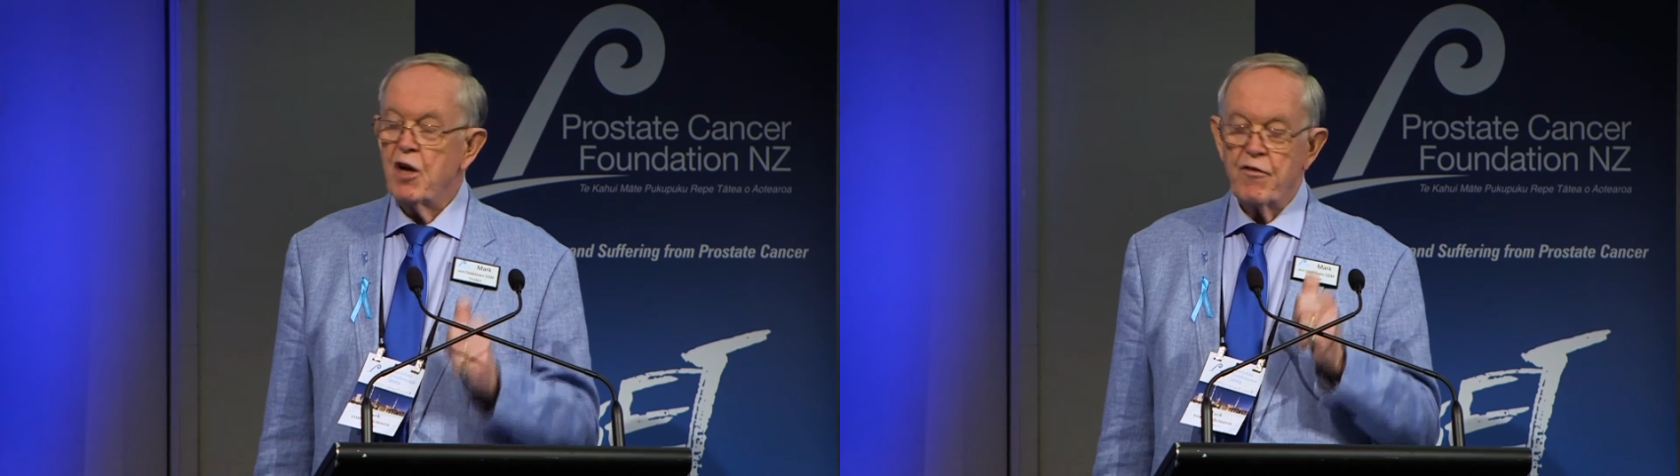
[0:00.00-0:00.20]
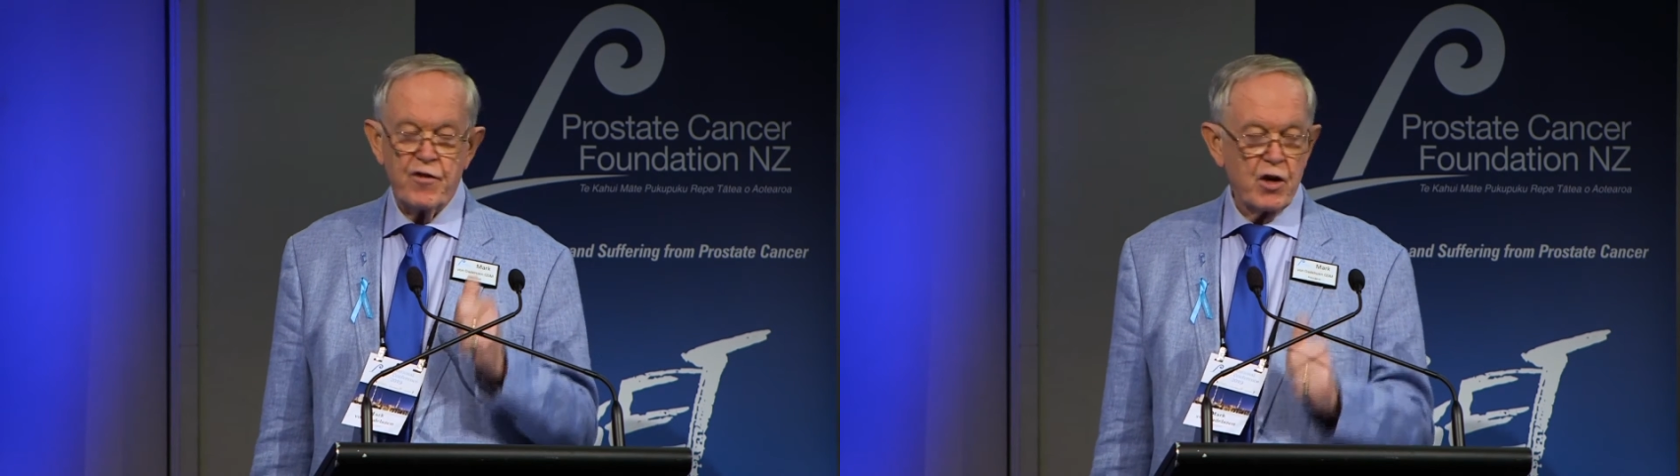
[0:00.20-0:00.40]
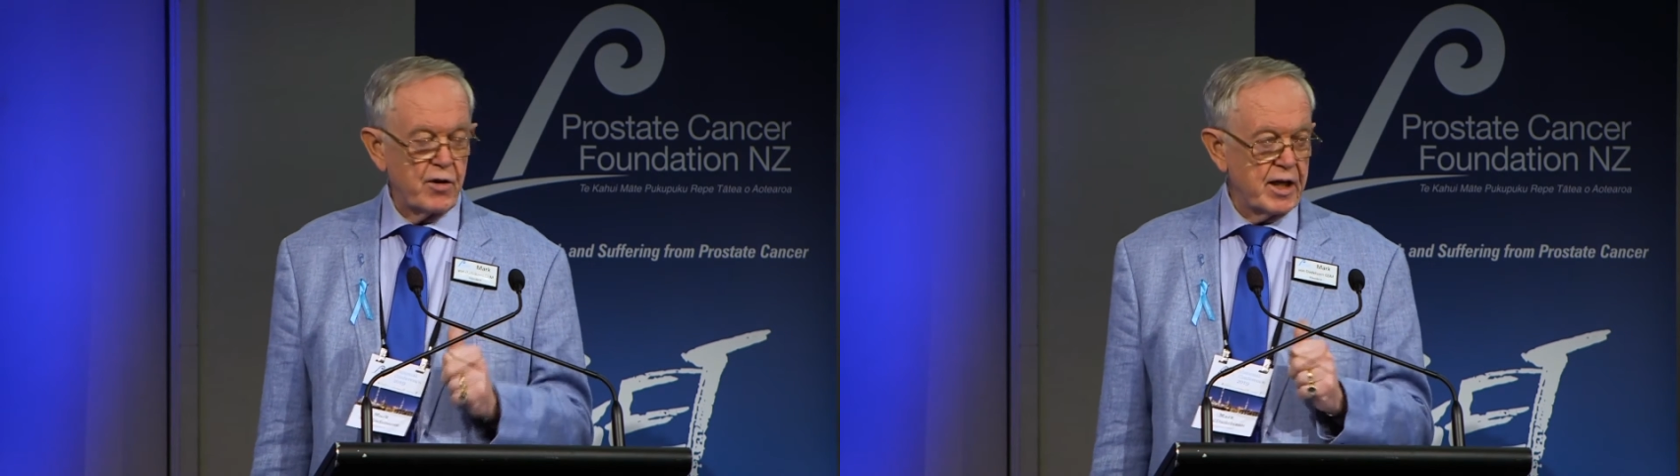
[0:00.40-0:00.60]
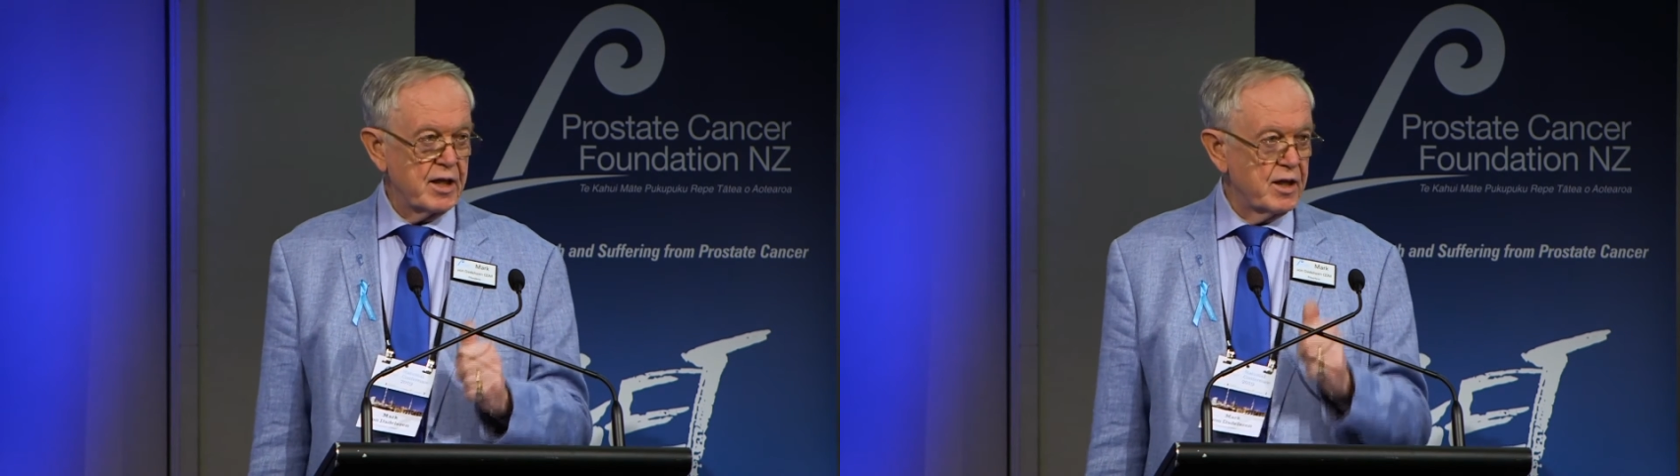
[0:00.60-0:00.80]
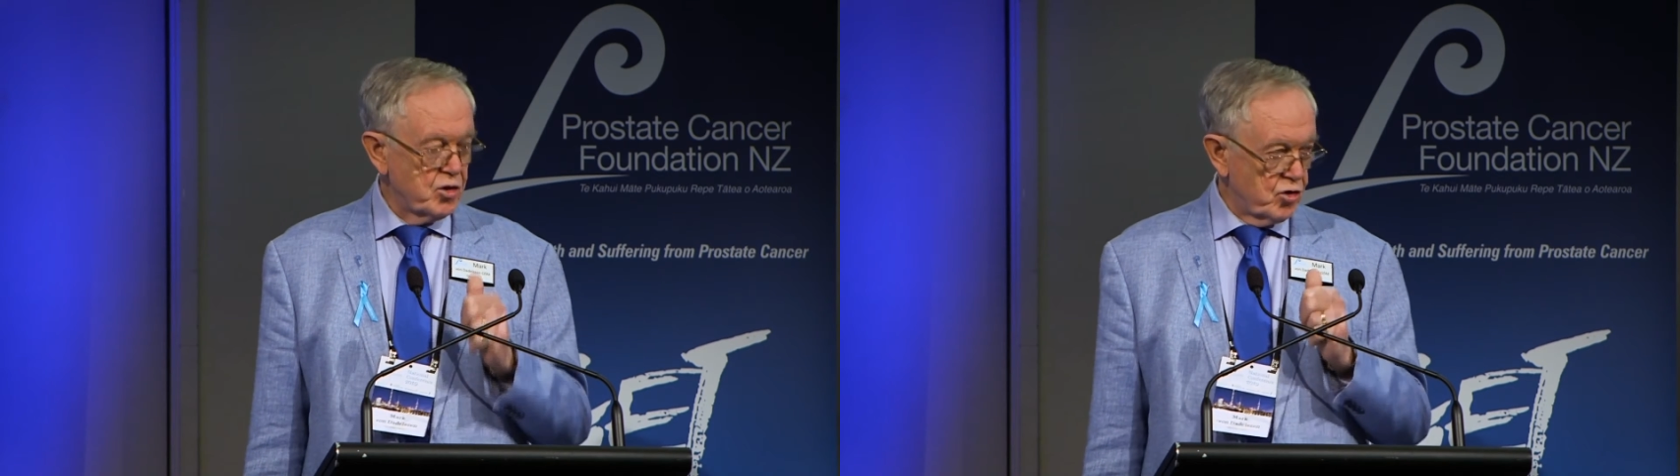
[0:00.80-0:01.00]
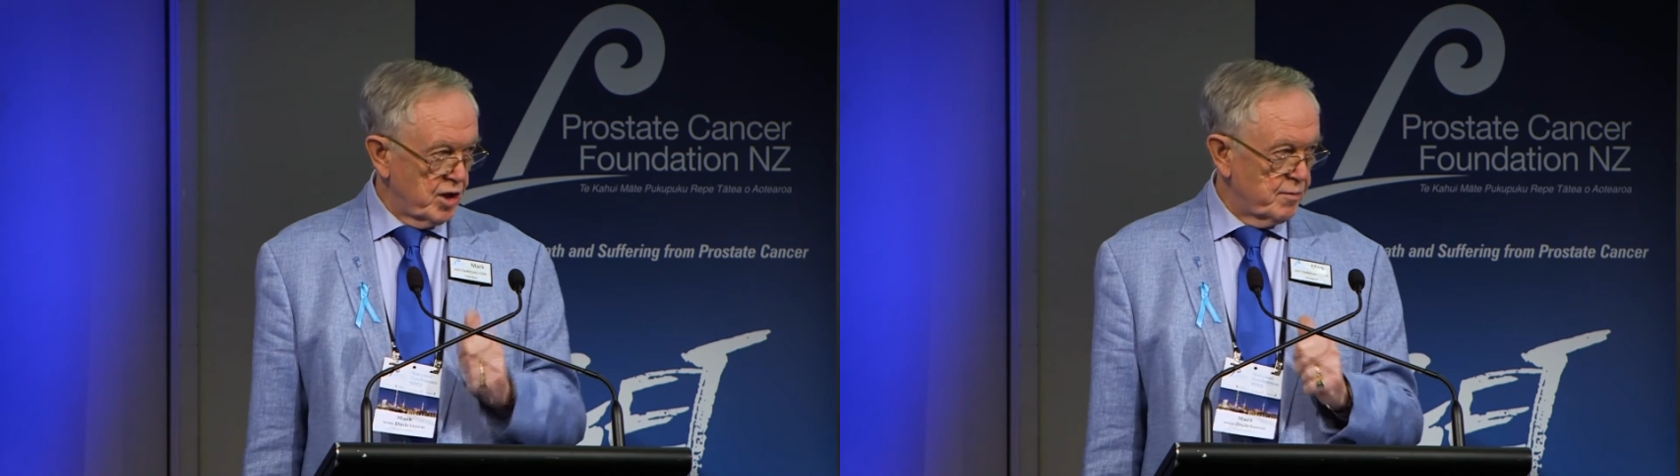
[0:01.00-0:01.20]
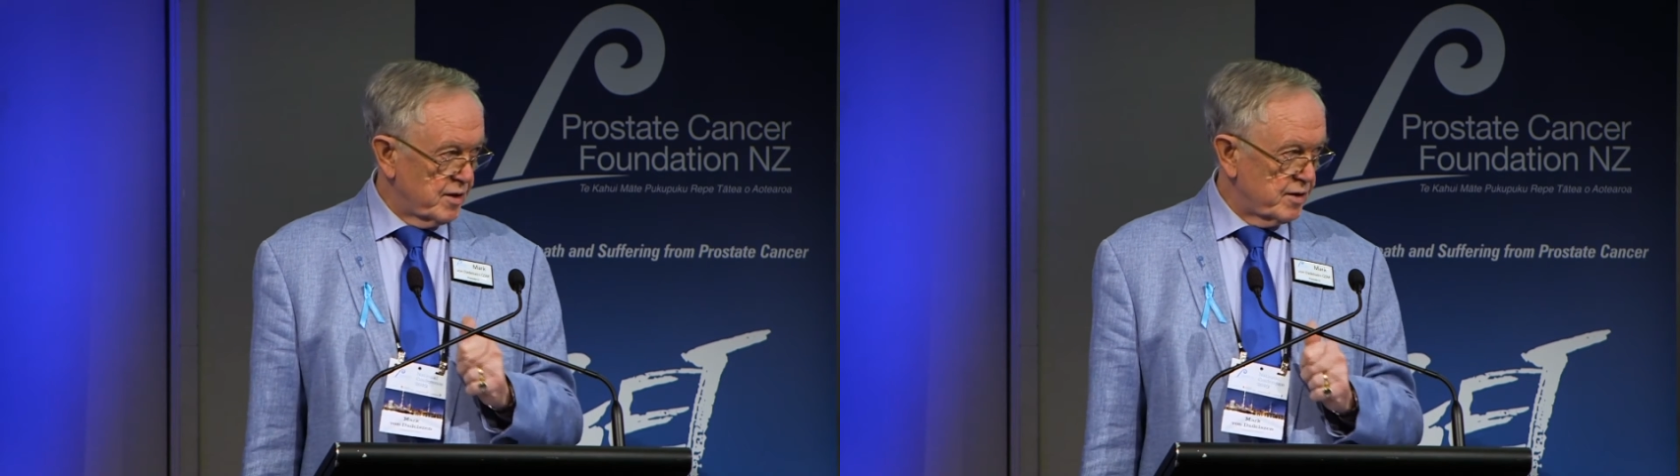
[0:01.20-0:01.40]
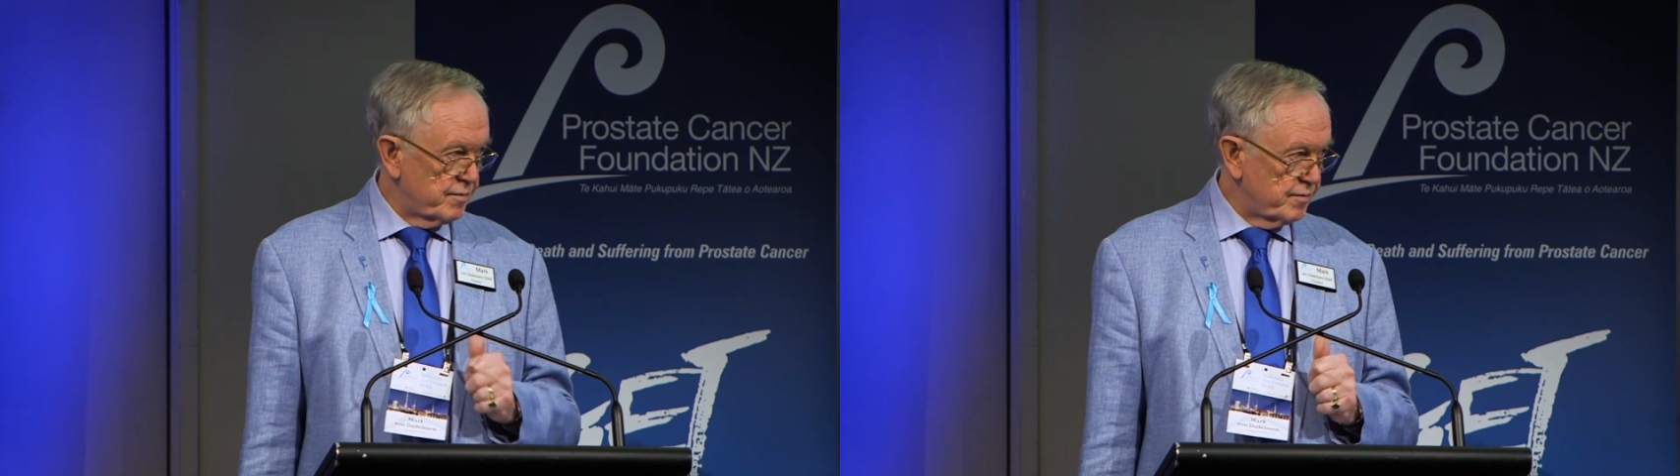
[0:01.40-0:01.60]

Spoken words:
following treatment.